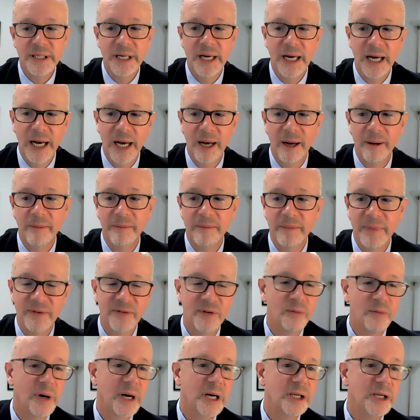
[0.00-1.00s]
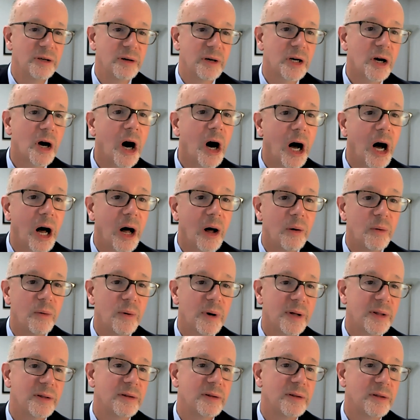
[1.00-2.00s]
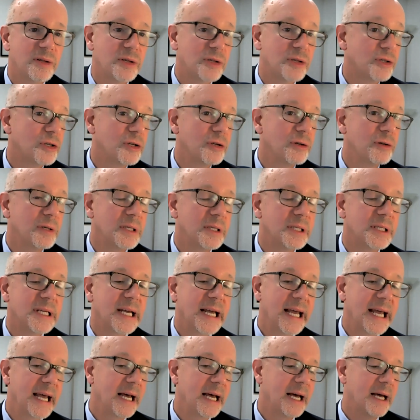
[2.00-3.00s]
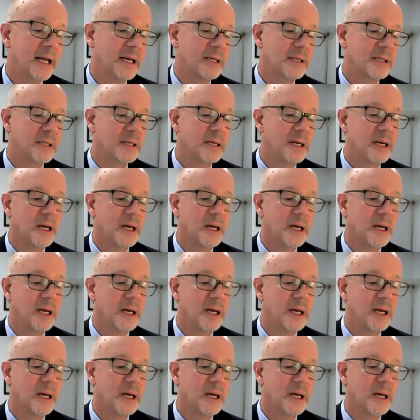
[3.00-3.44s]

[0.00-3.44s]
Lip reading: If you want to do a call with the student and